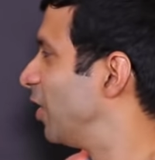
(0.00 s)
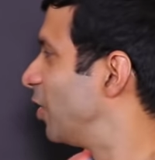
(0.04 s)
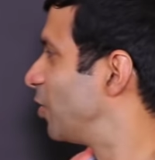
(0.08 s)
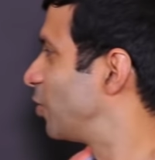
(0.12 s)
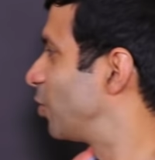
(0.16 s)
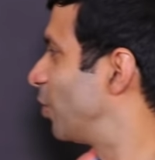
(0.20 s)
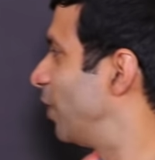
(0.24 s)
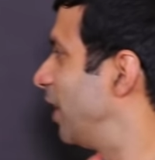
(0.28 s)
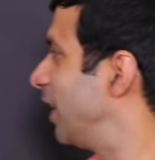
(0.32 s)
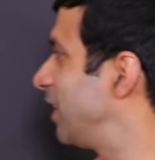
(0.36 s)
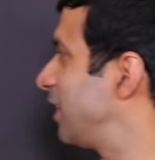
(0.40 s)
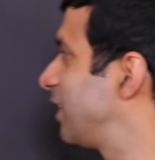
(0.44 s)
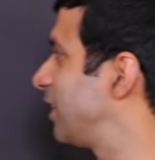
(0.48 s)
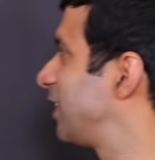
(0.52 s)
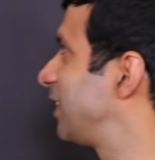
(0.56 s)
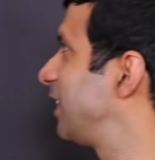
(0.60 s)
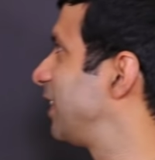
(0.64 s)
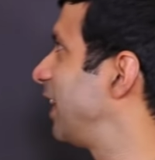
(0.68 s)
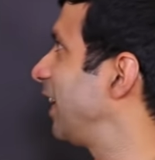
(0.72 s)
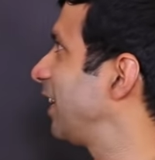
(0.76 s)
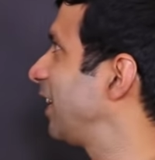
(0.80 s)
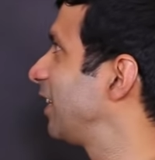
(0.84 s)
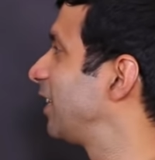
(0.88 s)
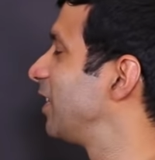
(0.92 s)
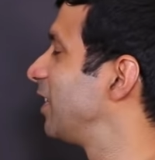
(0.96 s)
So let's
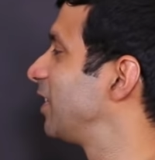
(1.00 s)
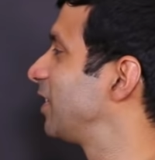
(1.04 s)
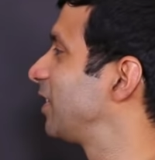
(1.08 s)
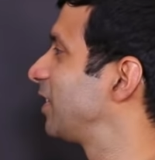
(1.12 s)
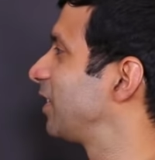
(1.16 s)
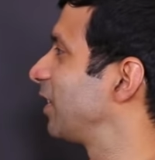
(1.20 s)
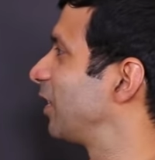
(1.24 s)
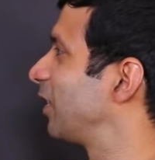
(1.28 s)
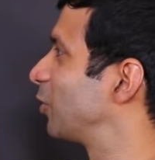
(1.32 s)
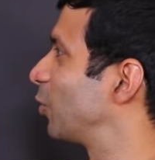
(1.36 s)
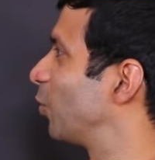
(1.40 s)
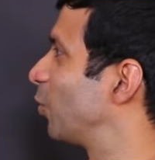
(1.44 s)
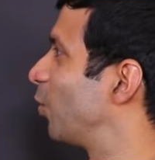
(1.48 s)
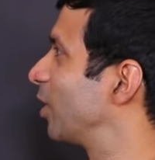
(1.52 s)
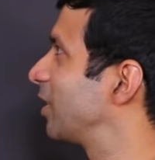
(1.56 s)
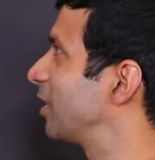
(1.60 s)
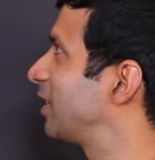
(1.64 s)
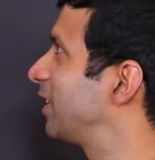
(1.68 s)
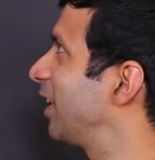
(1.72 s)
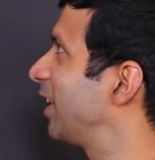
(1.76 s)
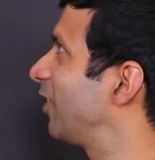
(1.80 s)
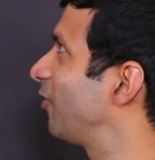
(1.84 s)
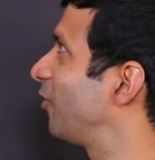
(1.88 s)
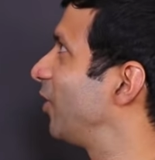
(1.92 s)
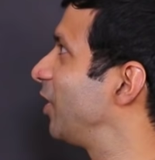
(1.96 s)
take this. So what's
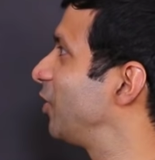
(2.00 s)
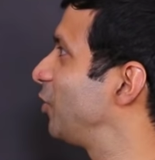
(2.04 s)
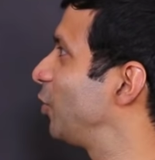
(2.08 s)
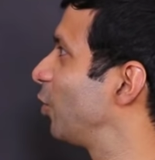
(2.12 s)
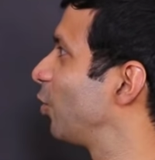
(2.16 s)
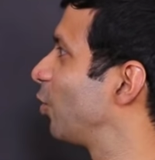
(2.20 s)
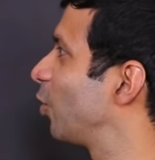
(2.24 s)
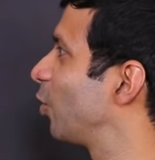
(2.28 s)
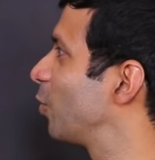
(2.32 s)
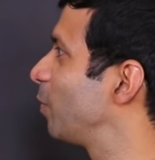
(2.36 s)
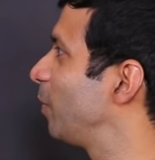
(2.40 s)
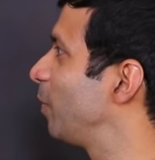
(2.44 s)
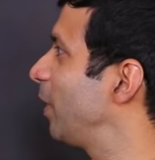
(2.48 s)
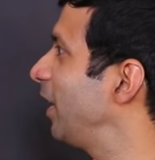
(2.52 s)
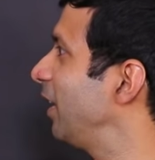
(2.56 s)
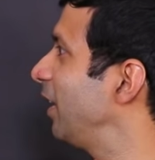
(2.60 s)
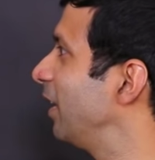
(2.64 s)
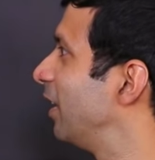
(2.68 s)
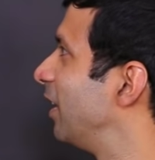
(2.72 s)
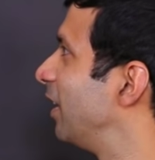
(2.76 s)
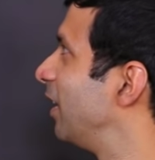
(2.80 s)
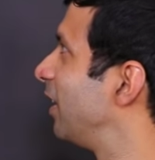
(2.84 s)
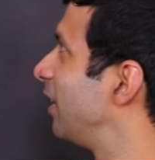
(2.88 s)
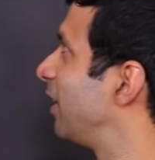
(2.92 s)
that ratio going to be?